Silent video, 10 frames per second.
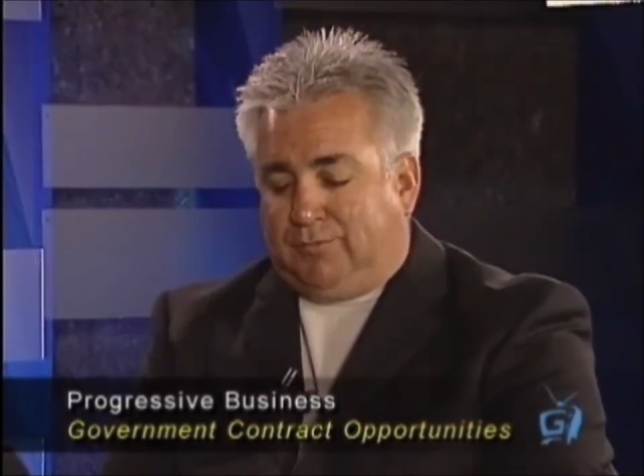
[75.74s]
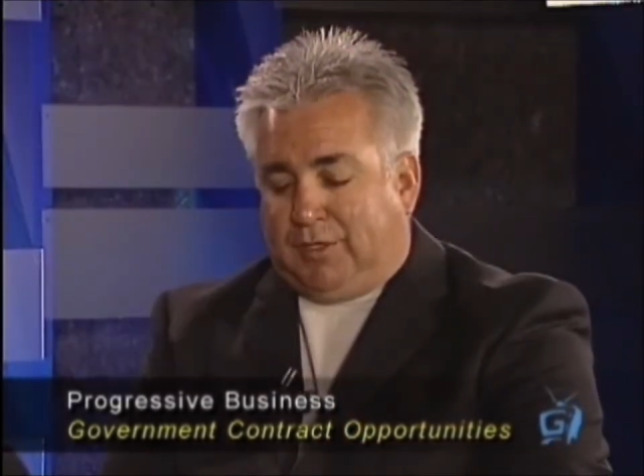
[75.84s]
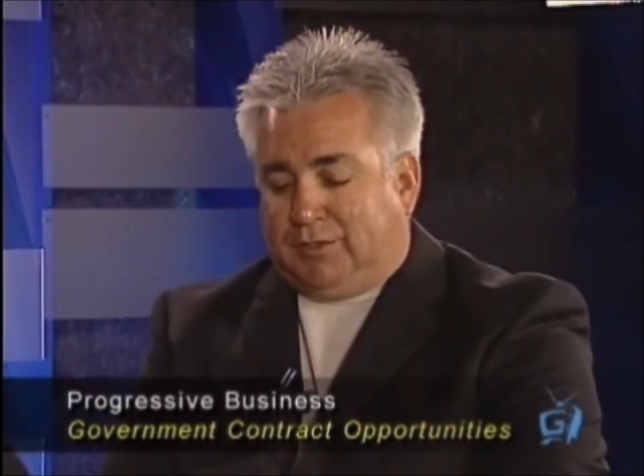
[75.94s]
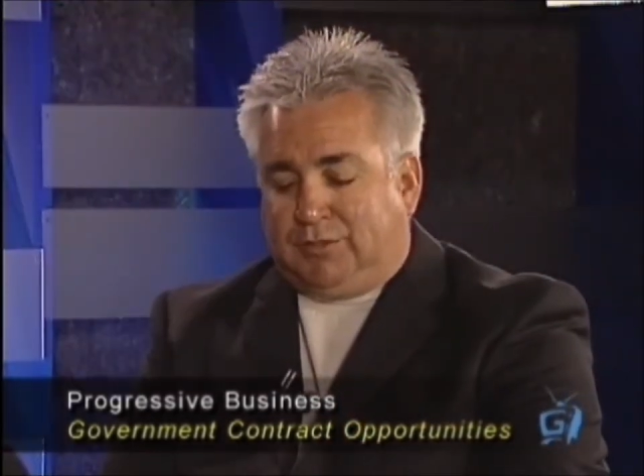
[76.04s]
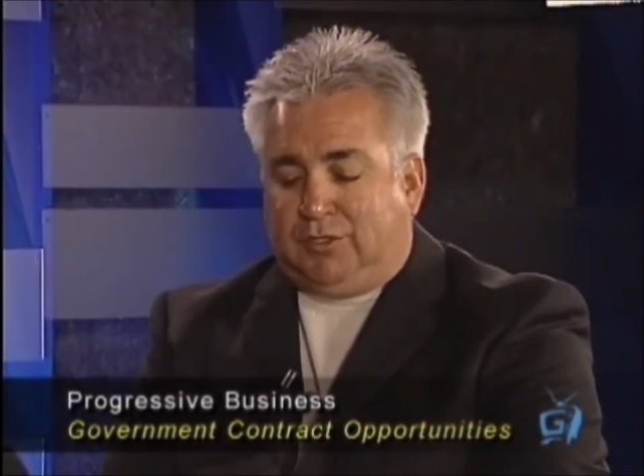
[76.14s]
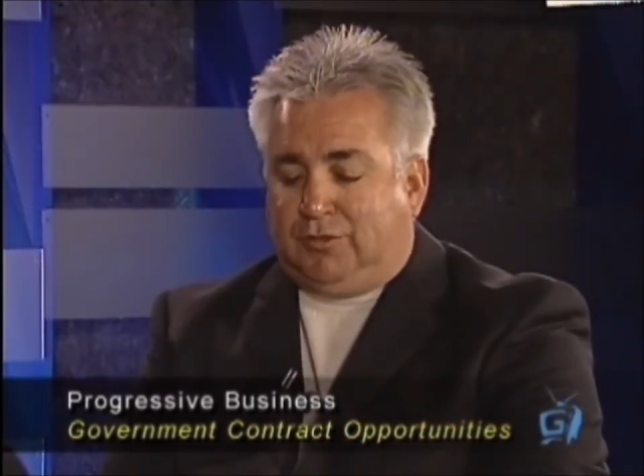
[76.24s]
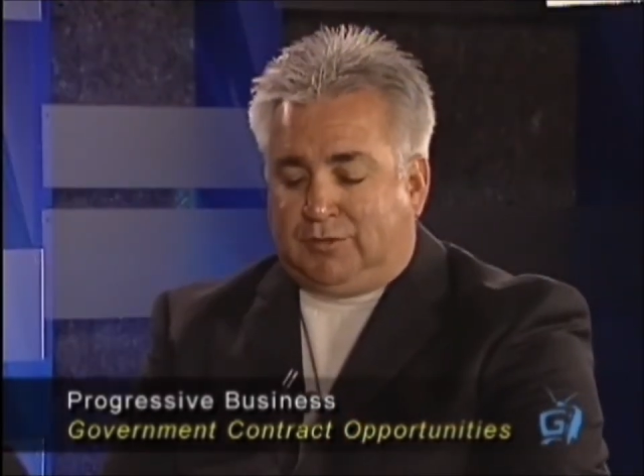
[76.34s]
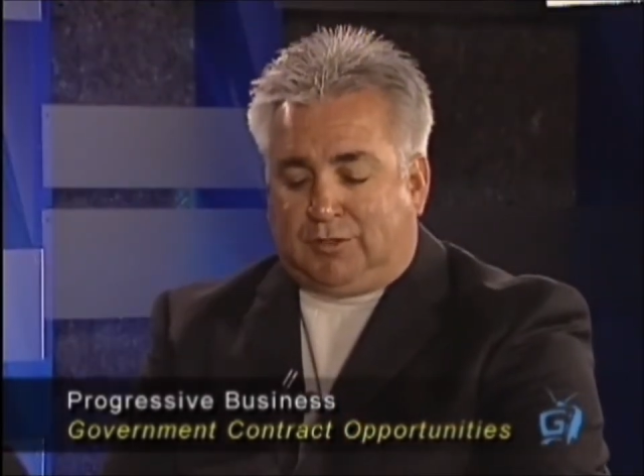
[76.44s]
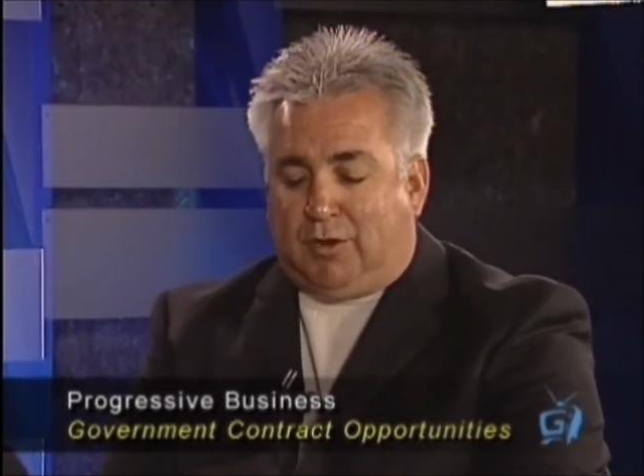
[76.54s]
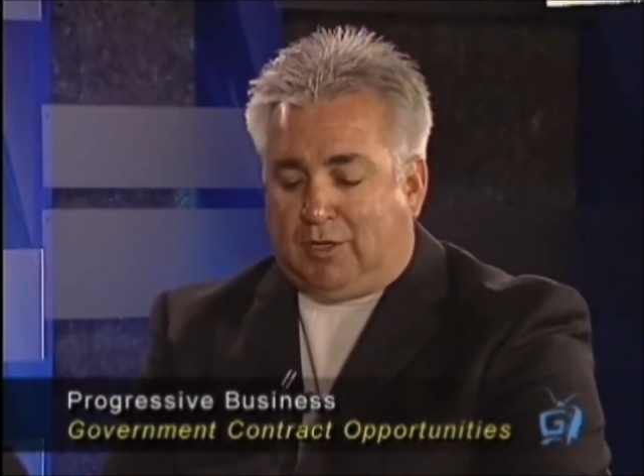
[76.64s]
there's two
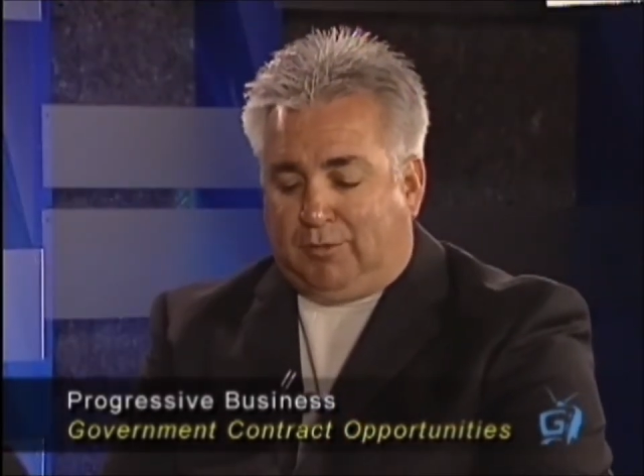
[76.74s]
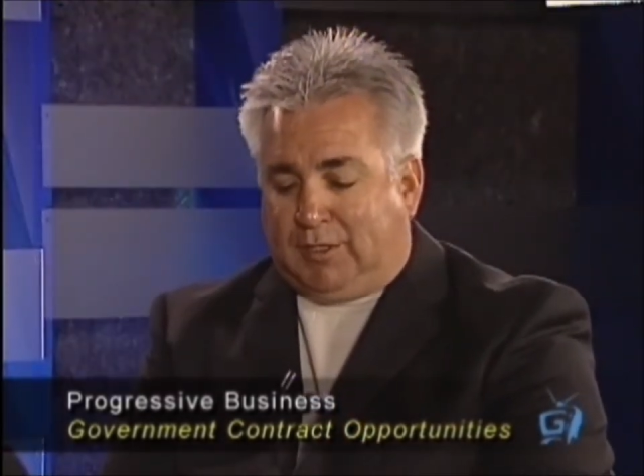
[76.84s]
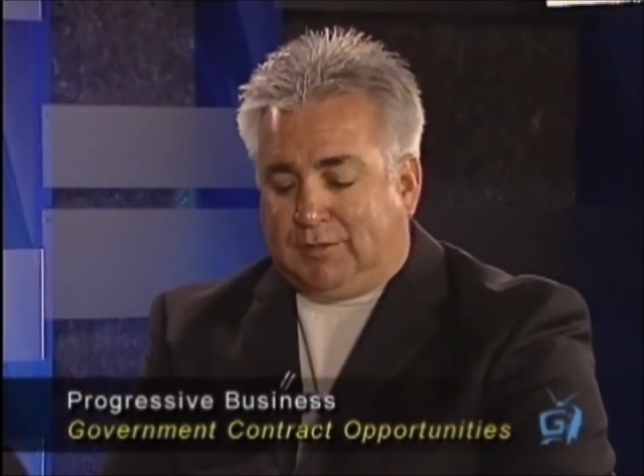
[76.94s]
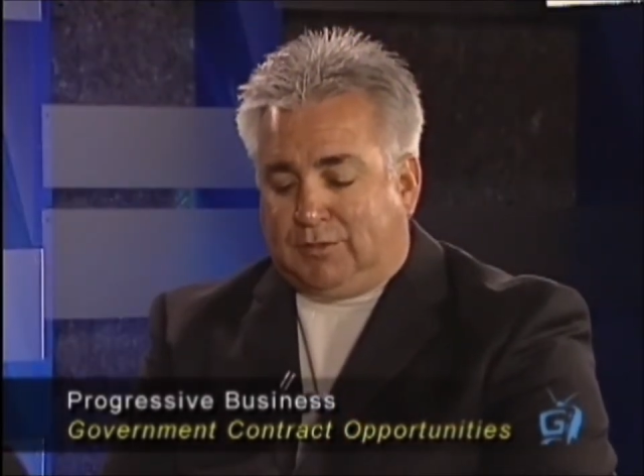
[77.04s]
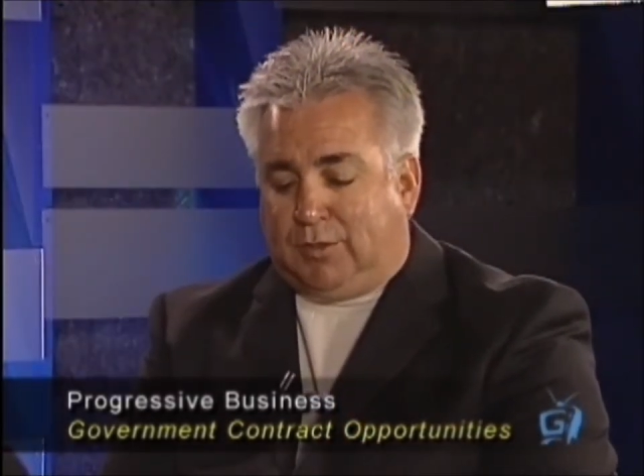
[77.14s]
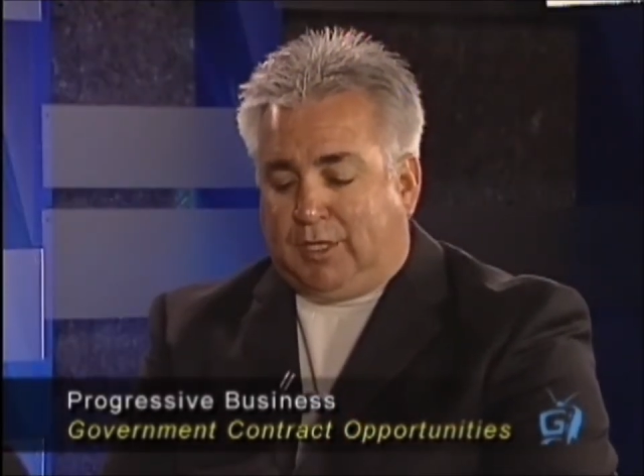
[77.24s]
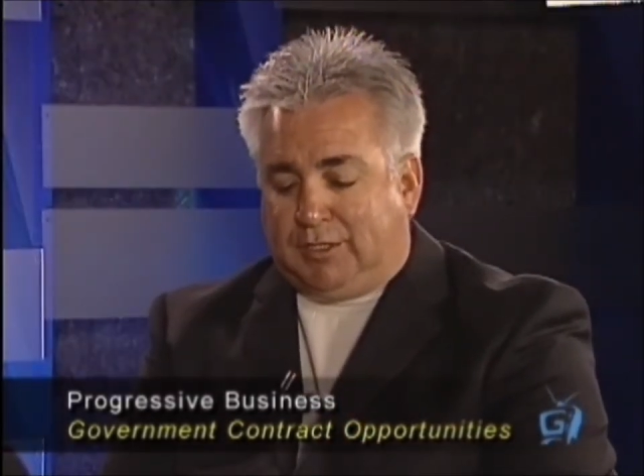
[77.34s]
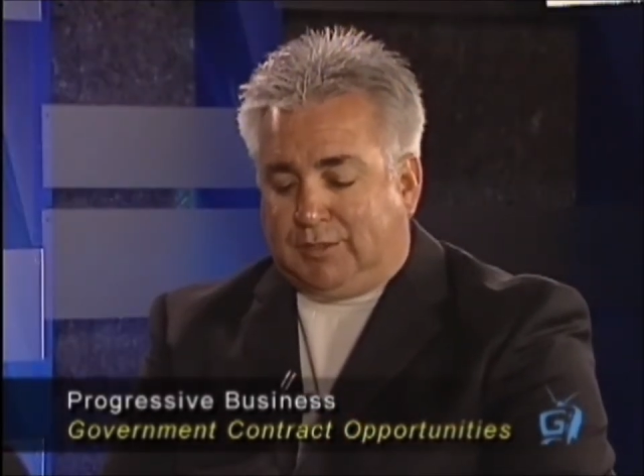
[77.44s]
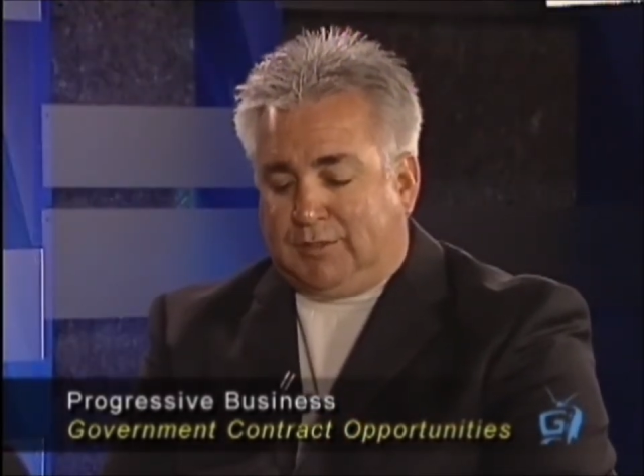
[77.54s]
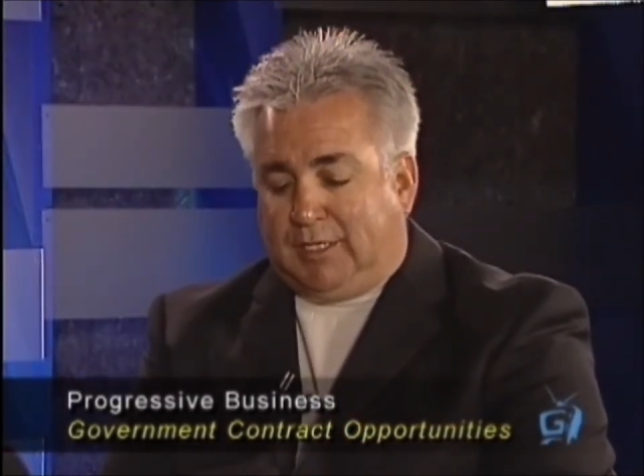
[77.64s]
strong reasons why they
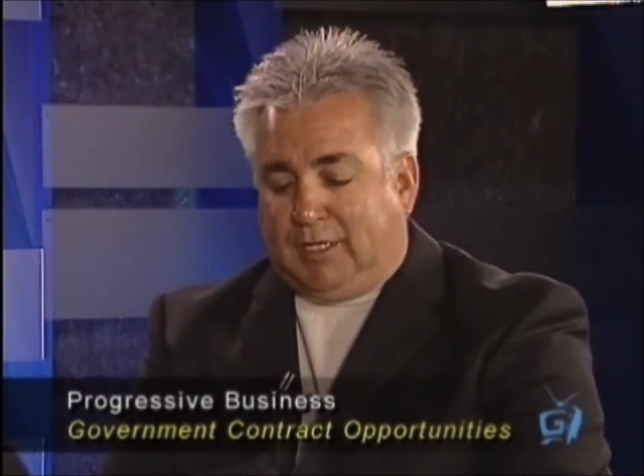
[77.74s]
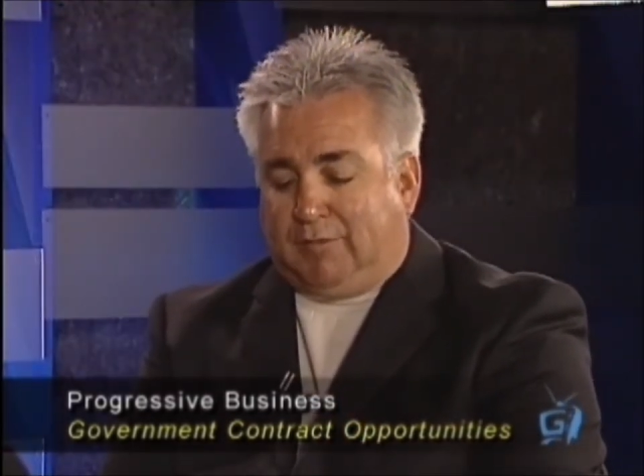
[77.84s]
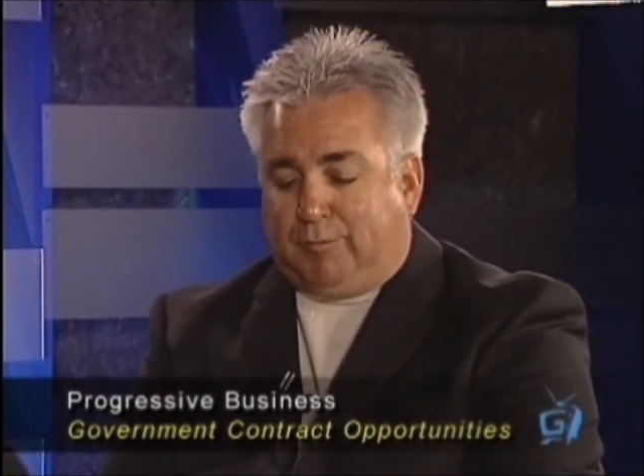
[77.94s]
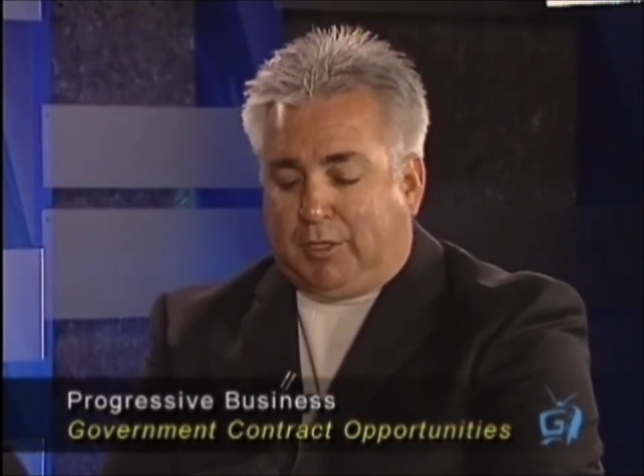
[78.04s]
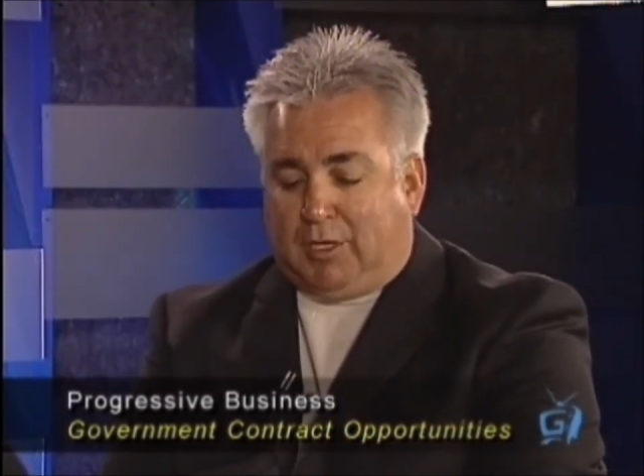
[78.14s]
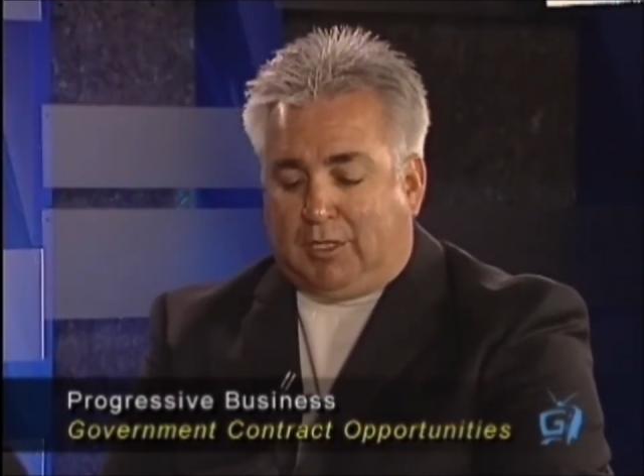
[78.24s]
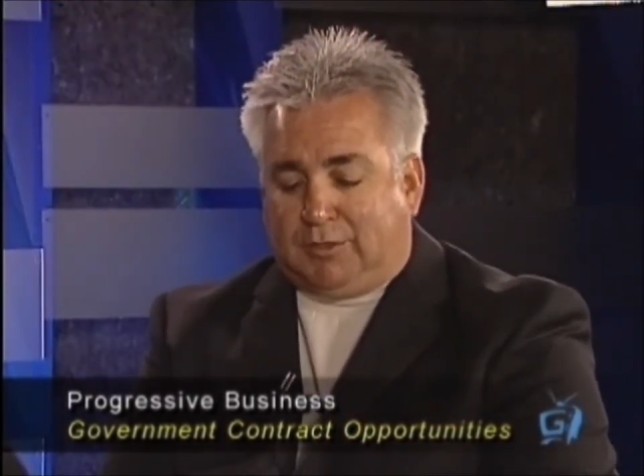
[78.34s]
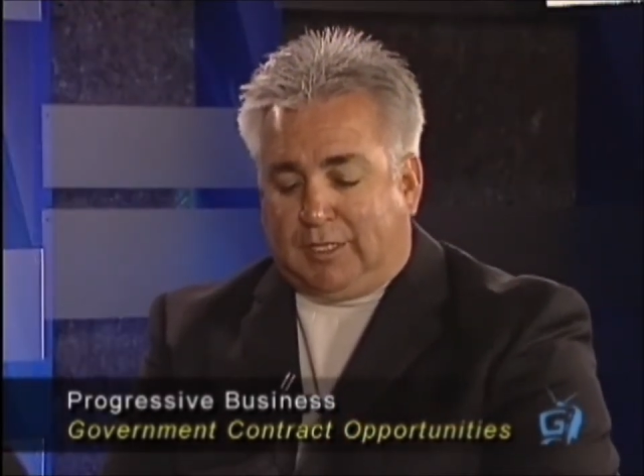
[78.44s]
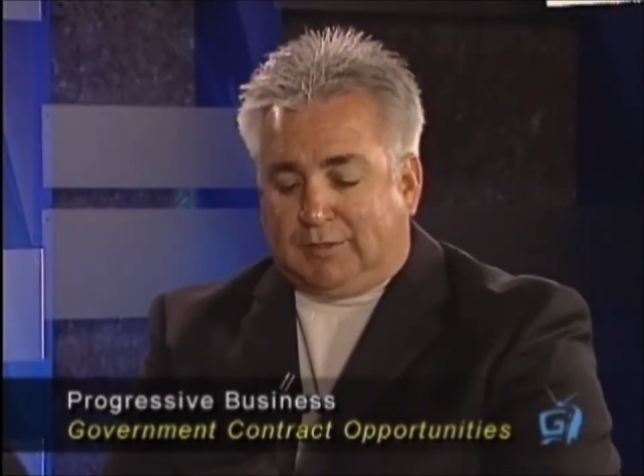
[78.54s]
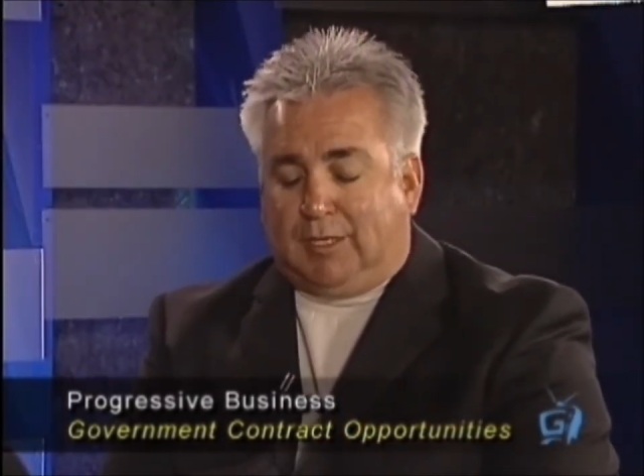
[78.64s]
should seek government contracts.